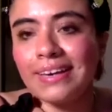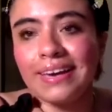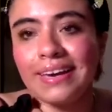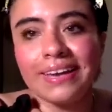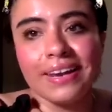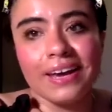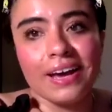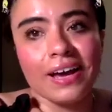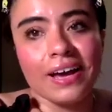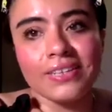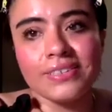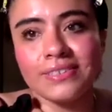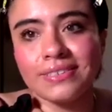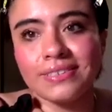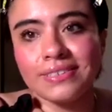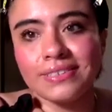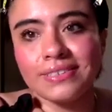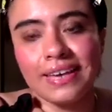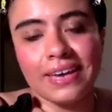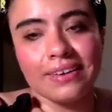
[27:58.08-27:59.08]
And I
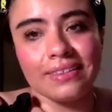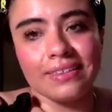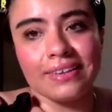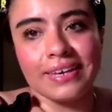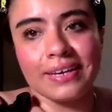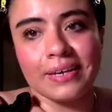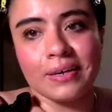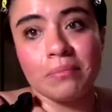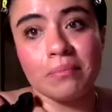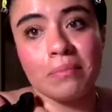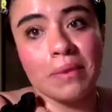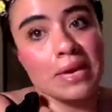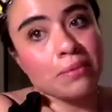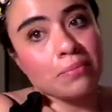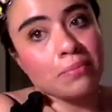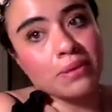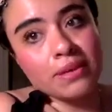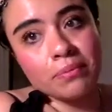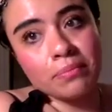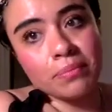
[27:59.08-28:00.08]
just get like
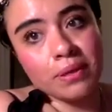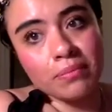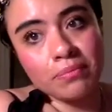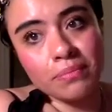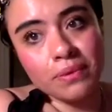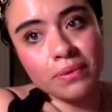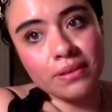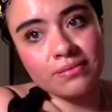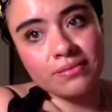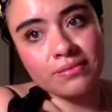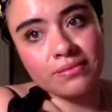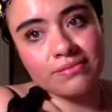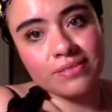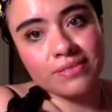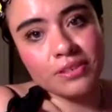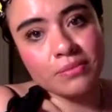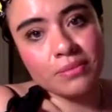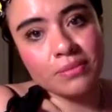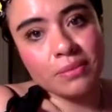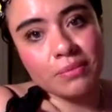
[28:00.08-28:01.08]
maybe a pimple
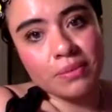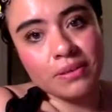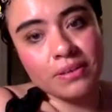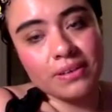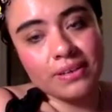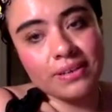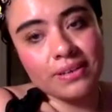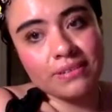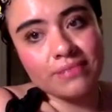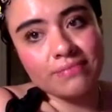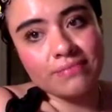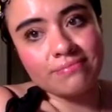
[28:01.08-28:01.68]
during my period,